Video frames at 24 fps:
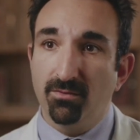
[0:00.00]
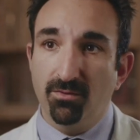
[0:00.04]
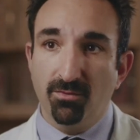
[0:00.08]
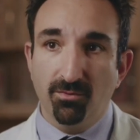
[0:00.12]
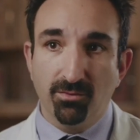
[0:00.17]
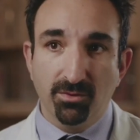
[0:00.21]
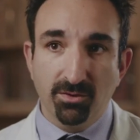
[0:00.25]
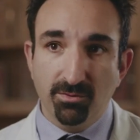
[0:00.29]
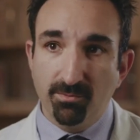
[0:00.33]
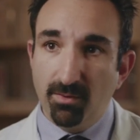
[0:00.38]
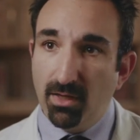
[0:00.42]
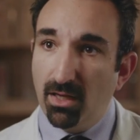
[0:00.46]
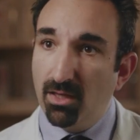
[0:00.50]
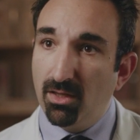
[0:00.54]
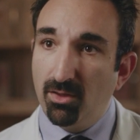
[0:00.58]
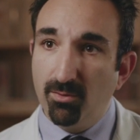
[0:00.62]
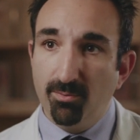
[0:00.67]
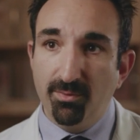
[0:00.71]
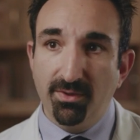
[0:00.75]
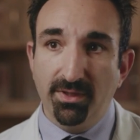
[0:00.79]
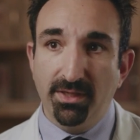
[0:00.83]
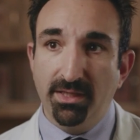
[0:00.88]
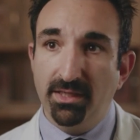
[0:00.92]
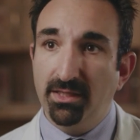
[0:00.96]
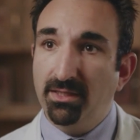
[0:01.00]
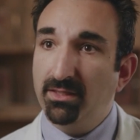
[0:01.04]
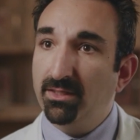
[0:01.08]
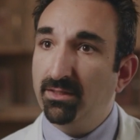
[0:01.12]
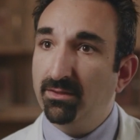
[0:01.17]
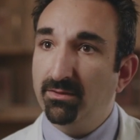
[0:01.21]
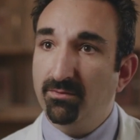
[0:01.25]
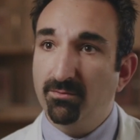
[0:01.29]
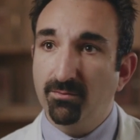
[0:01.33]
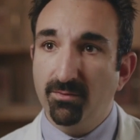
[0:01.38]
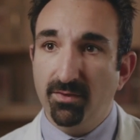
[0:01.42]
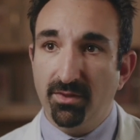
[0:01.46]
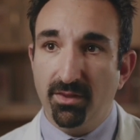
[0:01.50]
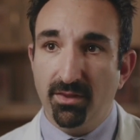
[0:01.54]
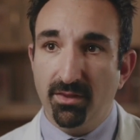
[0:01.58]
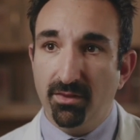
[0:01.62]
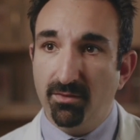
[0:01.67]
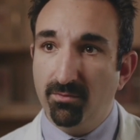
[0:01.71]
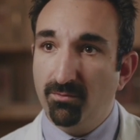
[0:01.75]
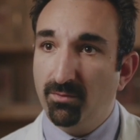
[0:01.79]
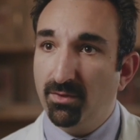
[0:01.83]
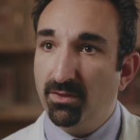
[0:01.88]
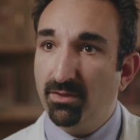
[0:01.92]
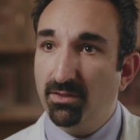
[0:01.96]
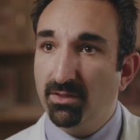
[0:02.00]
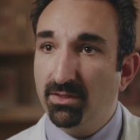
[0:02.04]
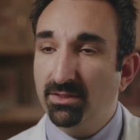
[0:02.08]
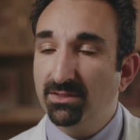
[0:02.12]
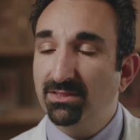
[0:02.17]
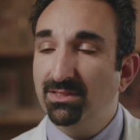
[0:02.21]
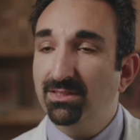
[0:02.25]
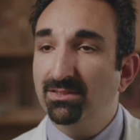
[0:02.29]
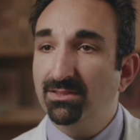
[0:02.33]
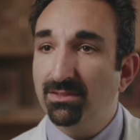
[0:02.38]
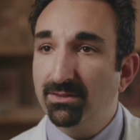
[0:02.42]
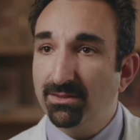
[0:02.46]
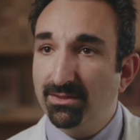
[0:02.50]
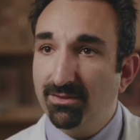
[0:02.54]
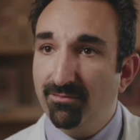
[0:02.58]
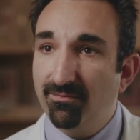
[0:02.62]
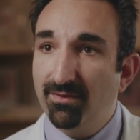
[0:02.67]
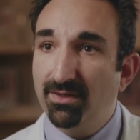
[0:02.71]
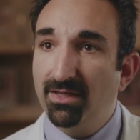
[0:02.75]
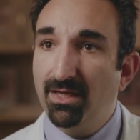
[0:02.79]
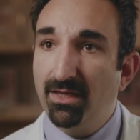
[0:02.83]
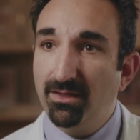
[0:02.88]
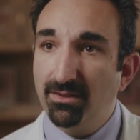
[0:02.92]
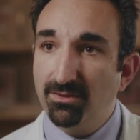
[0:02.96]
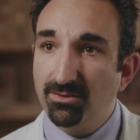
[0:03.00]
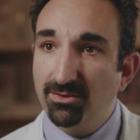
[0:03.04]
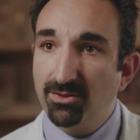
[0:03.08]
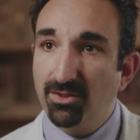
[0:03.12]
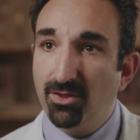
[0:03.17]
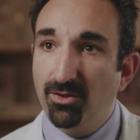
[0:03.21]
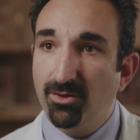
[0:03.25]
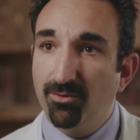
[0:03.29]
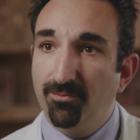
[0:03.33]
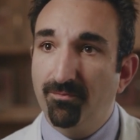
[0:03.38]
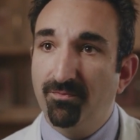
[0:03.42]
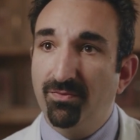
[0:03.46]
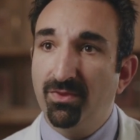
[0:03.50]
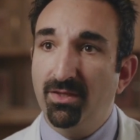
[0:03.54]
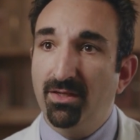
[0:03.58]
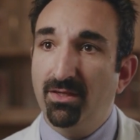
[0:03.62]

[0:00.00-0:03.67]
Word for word: through a small opening with the assistance of an endoscope,